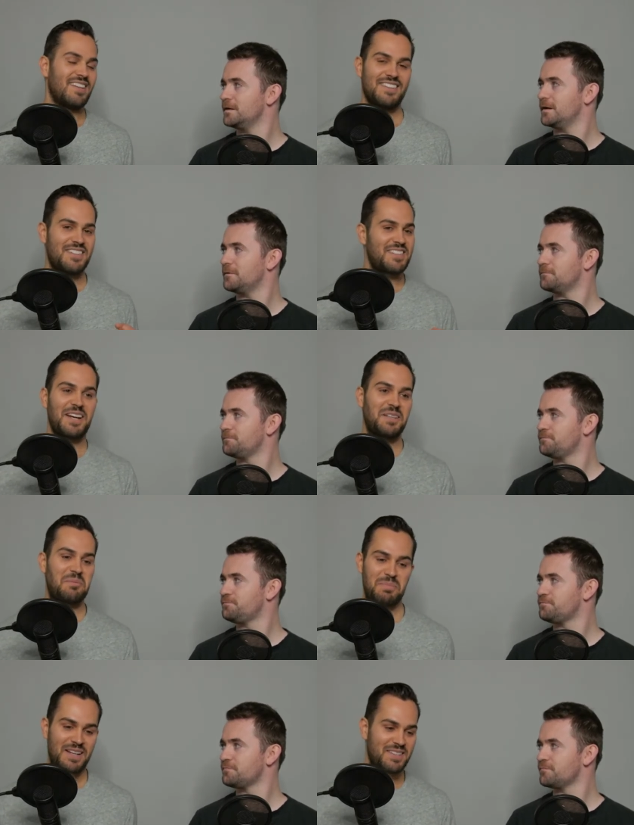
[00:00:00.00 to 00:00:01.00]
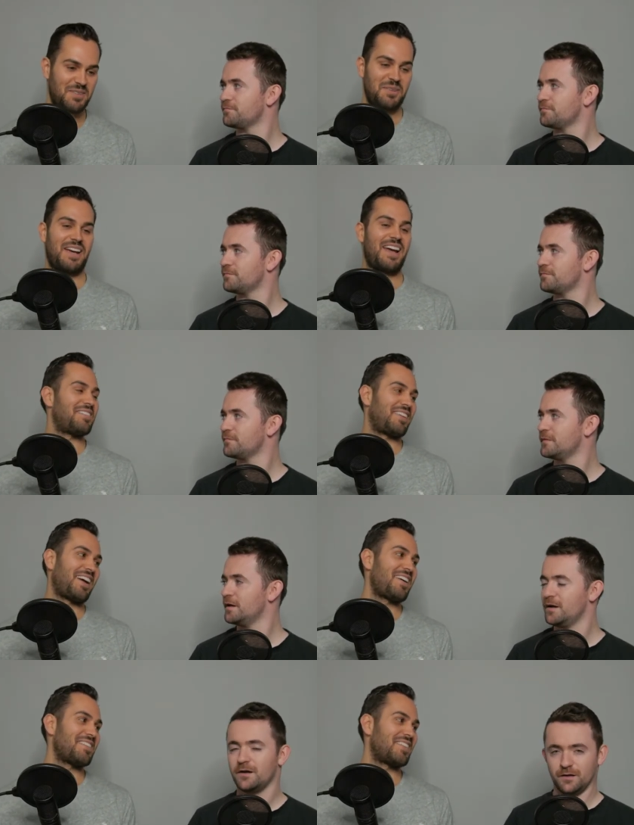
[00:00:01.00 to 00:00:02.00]
Speaker 1: yeah. just take the beats and not get anything
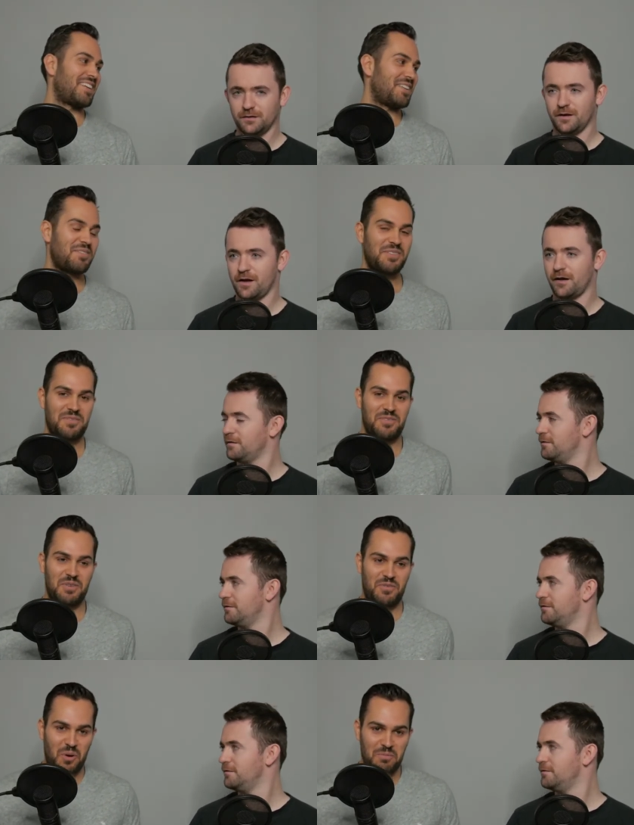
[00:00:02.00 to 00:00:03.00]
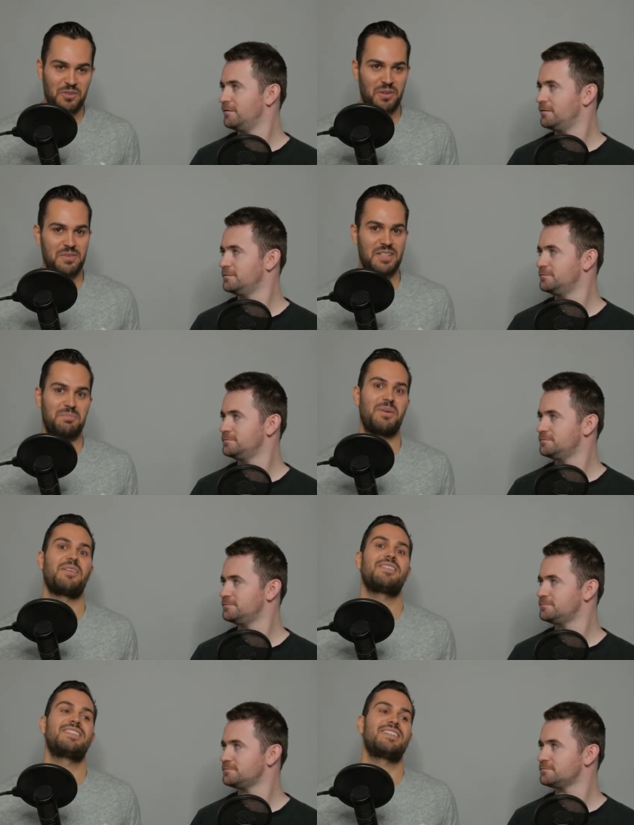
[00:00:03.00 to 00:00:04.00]
out of it? Yeah, you you've, you've gone through those
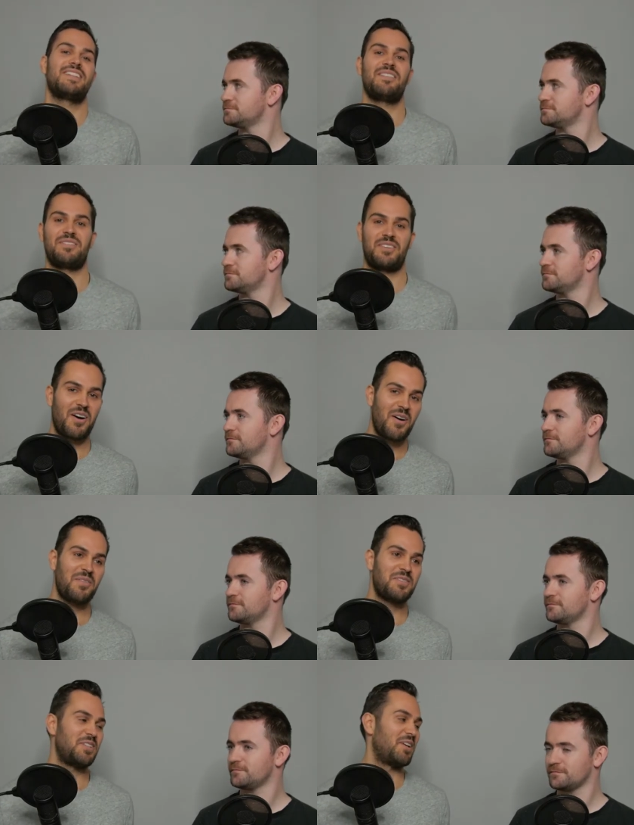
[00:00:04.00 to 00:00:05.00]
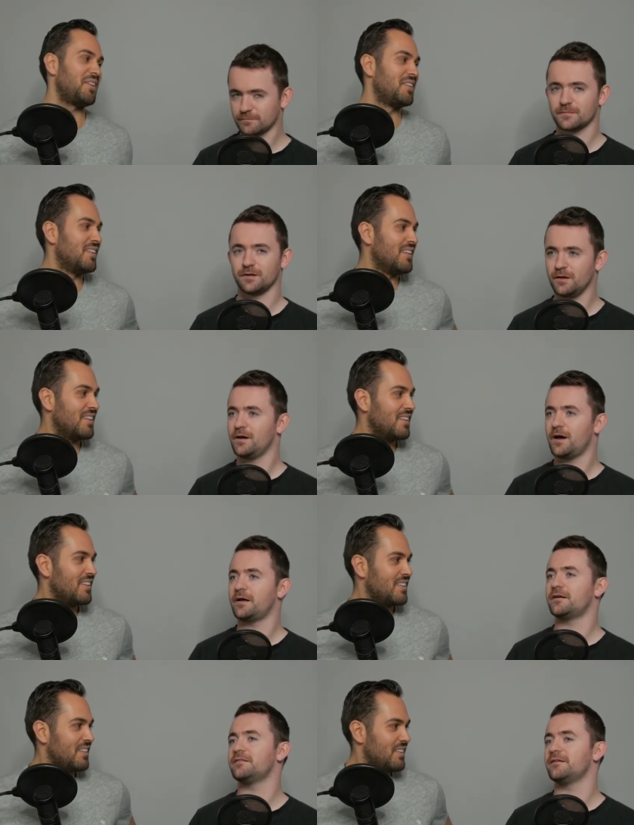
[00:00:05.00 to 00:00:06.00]
experiences; they've carved you.
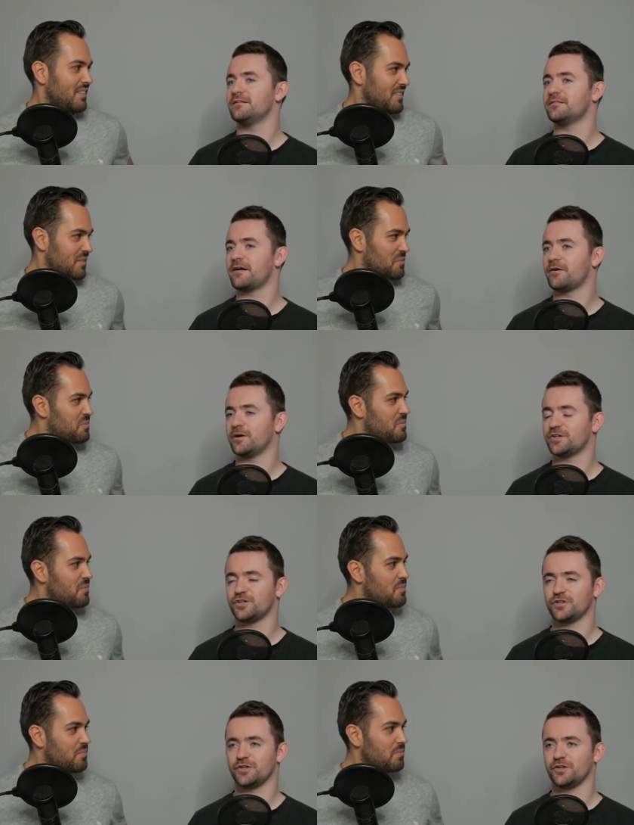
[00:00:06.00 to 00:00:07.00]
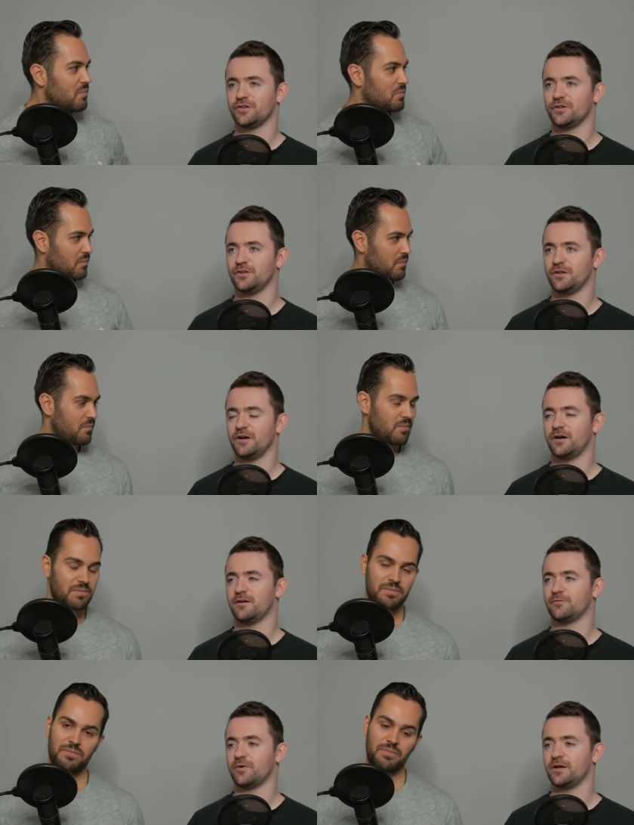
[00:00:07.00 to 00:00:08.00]
Speaker 2: And I think it's that question
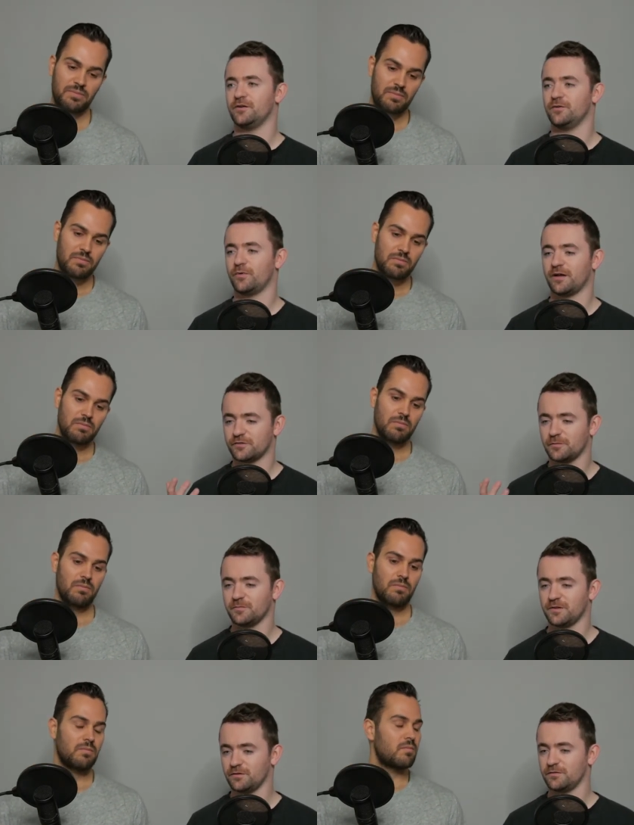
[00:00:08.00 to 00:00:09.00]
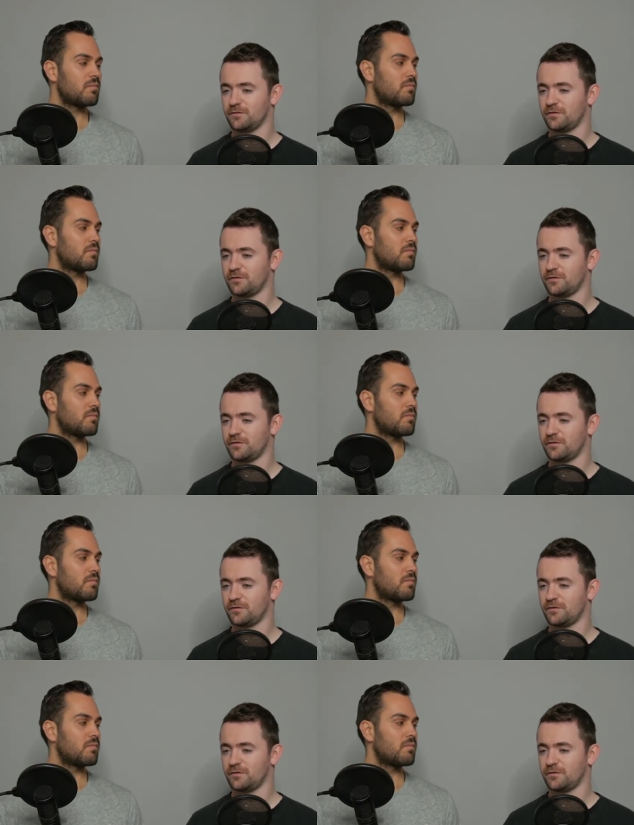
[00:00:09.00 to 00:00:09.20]
of where you where something